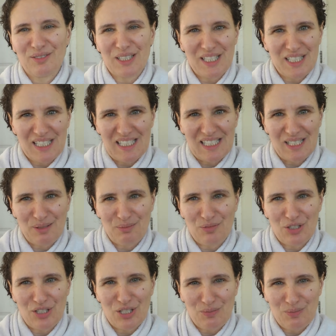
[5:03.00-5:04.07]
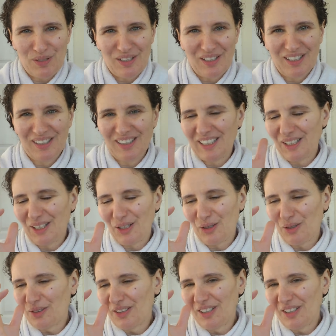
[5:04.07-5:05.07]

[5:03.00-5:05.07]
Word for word: criticism, judgment. Let go.